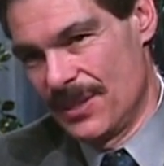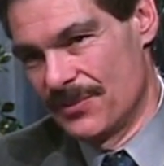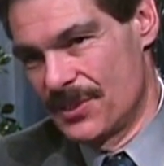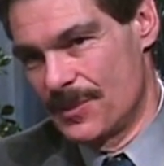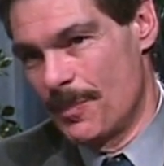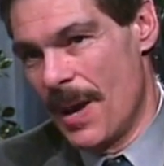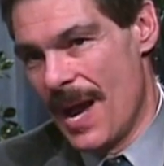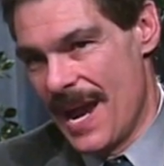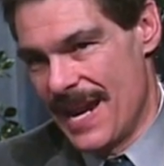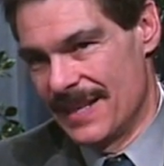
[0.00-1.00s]
of
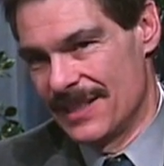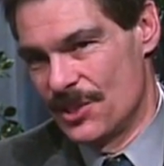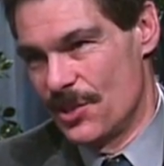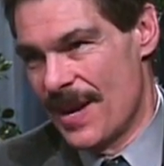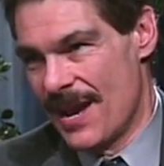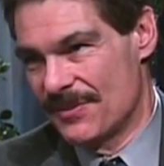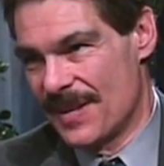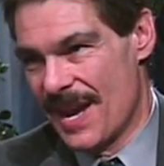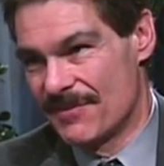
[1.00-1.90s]
spine that you have to have